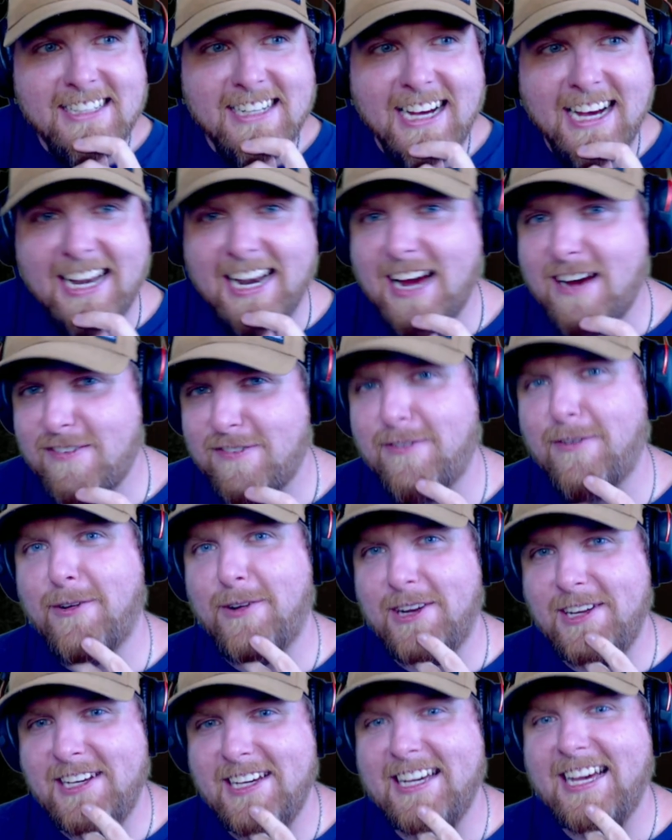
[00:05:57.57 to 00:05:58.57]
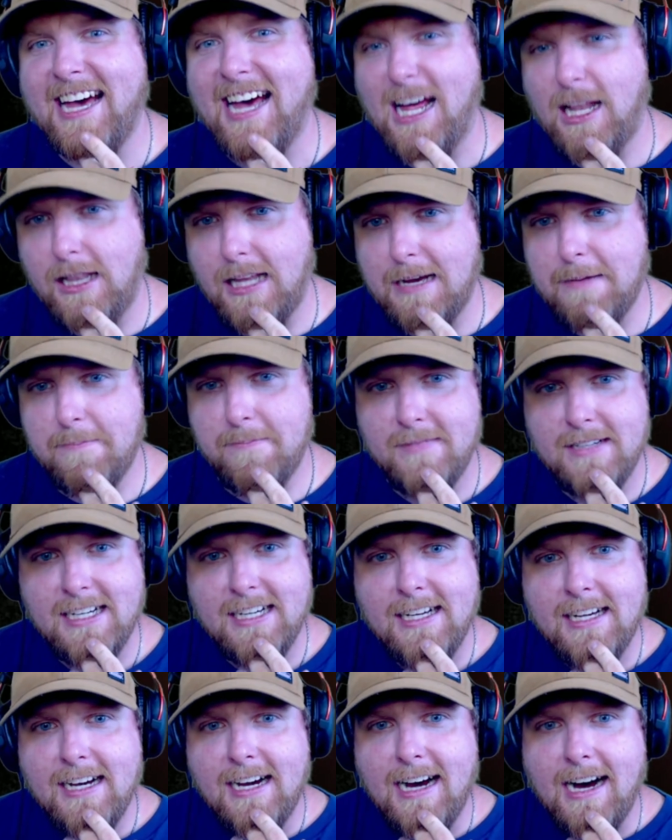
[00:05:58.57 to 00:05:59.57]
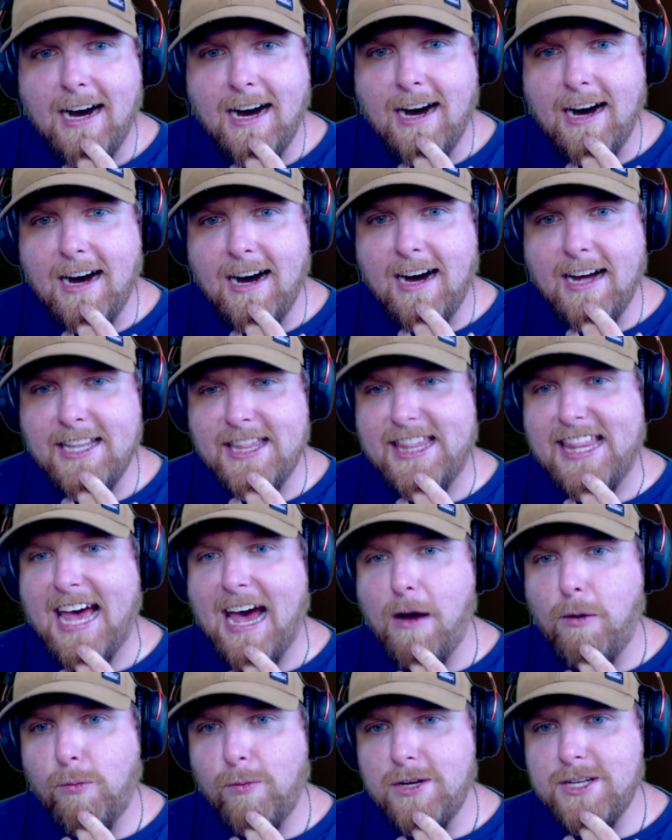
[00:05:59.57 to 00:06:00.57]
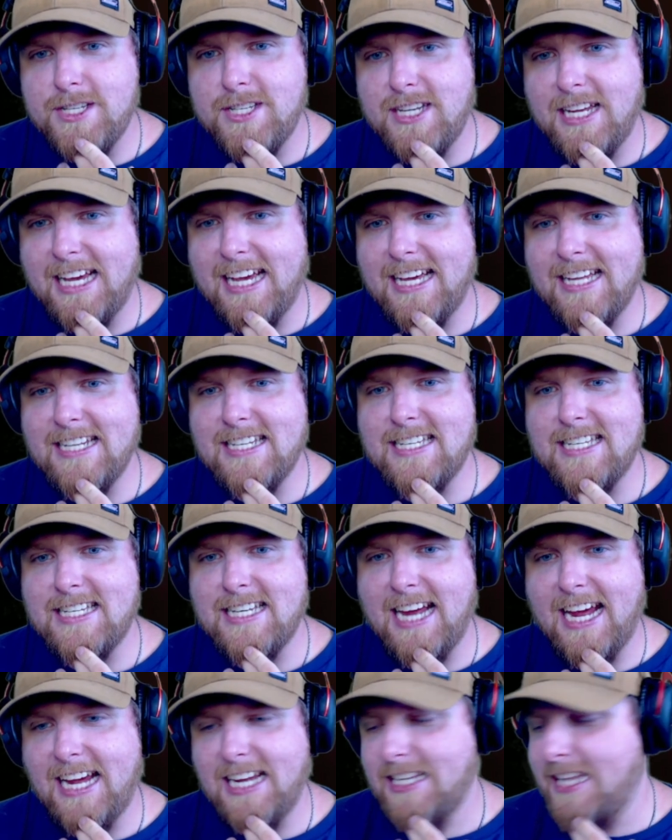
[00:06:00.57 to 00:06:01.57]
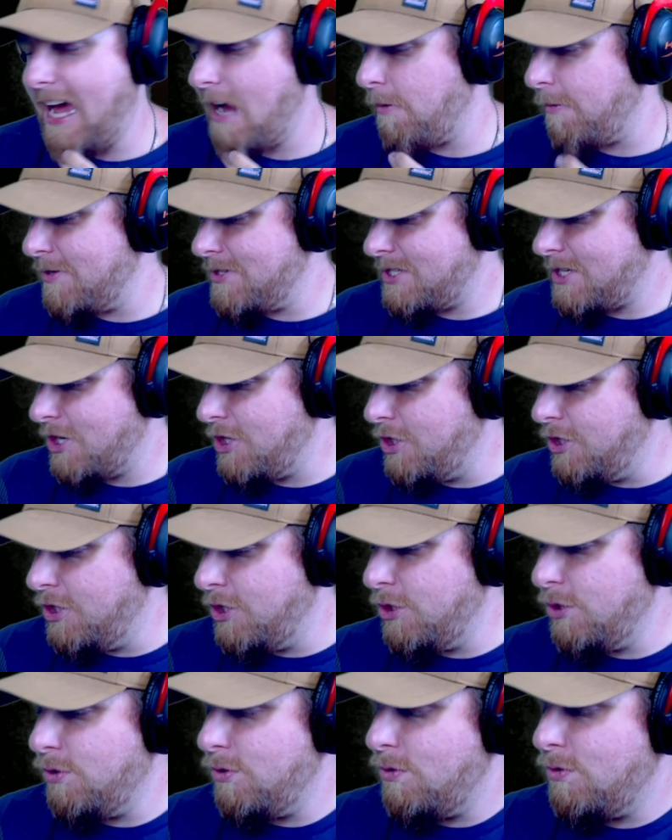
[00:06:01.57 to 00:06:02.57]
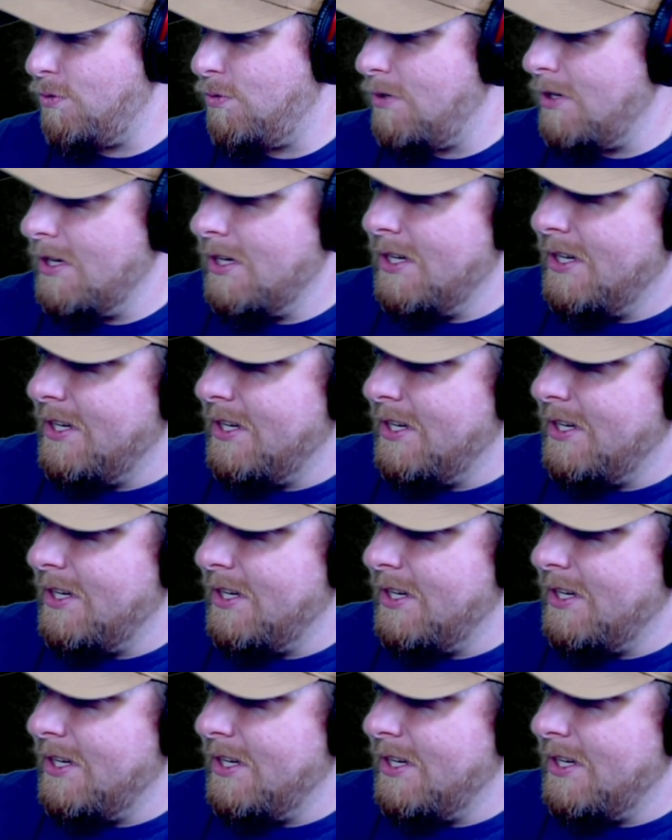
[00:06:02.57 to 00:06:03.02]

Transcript: An F40 LM. That was insane. That was a new